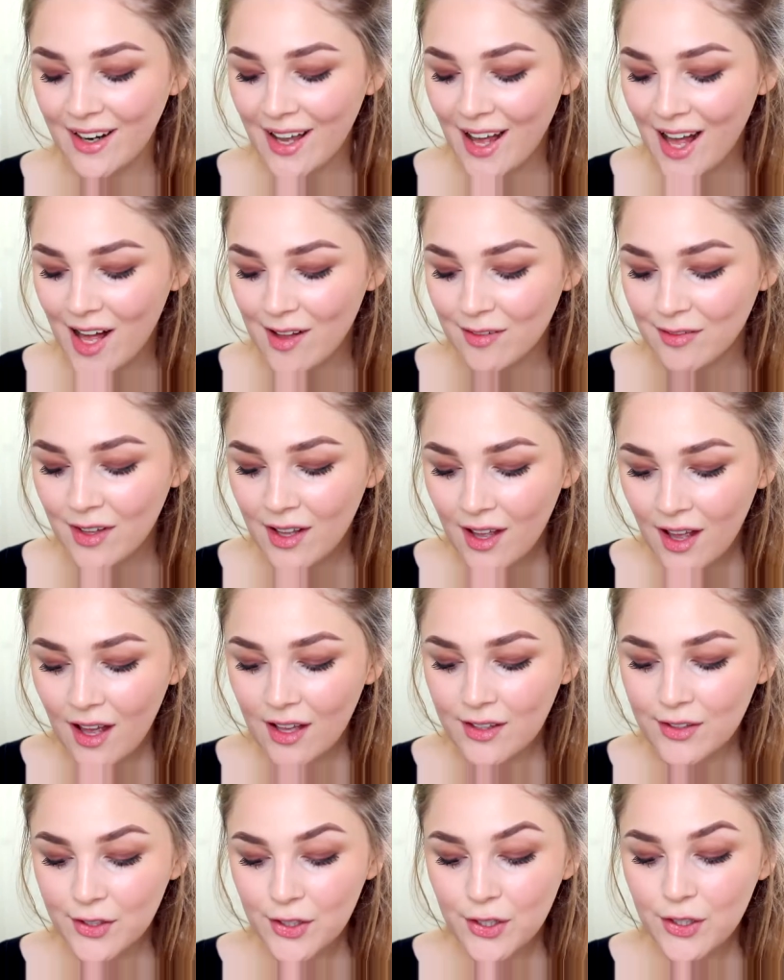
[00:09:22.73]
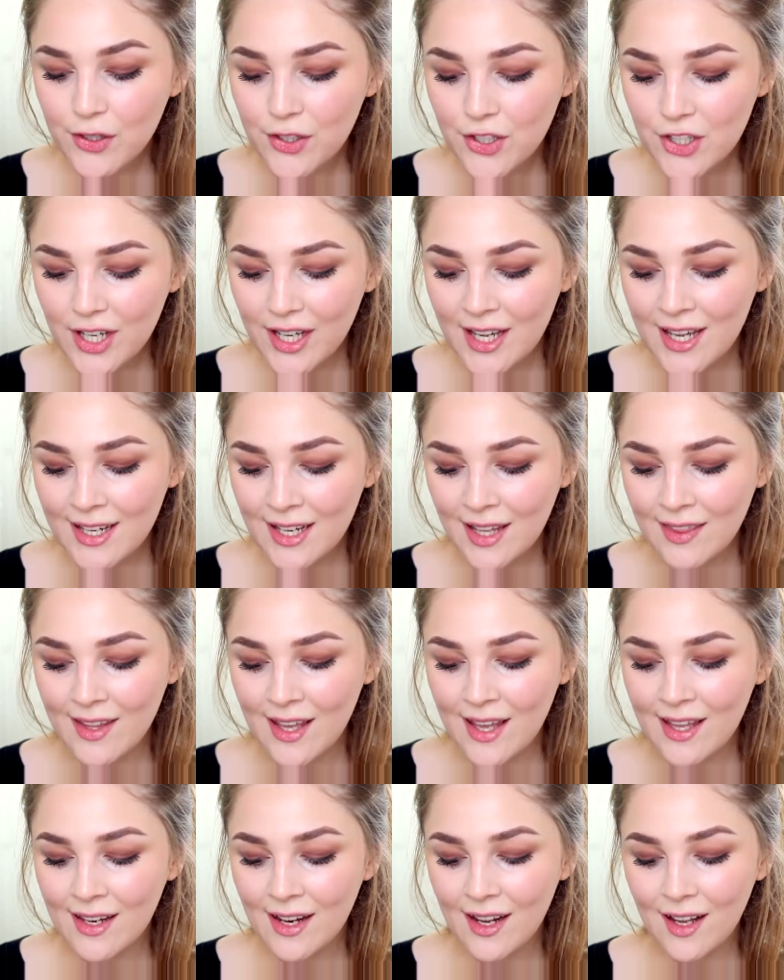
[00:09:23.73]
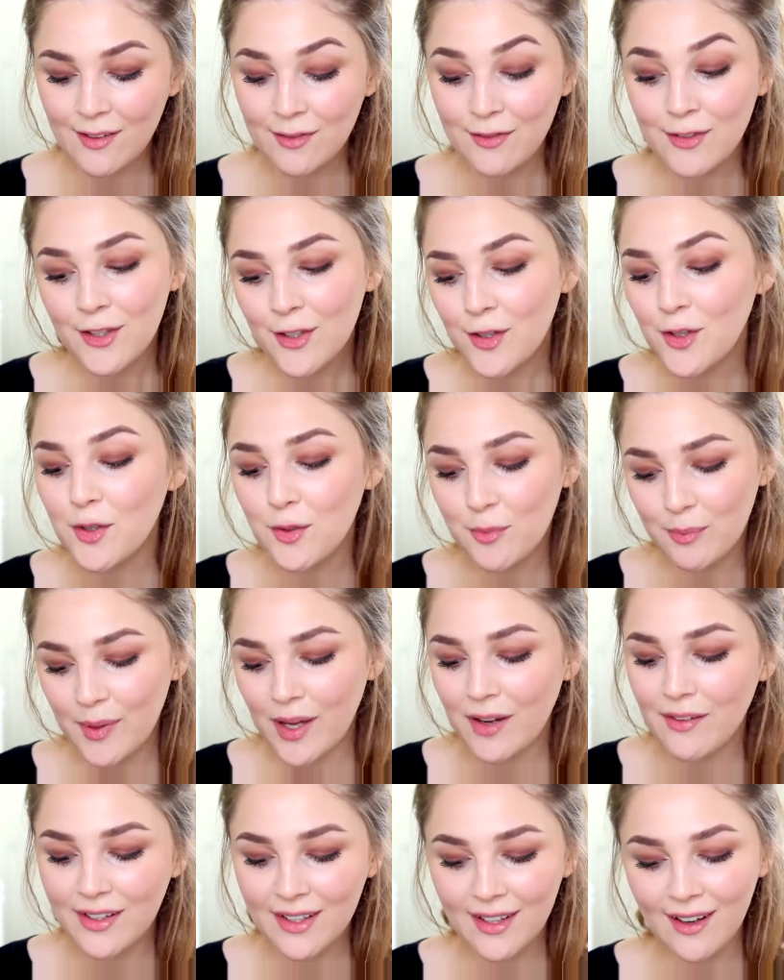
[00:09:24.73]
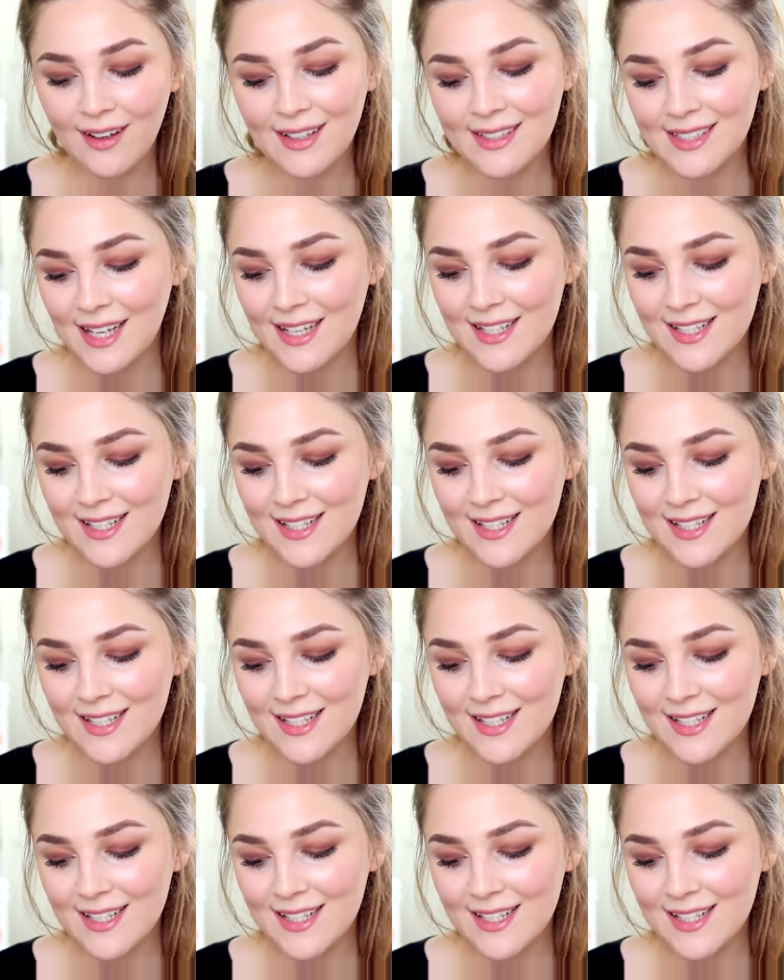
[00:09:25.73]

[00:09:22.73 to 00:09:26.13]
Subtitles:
I have a nude shade and then a few berry colours.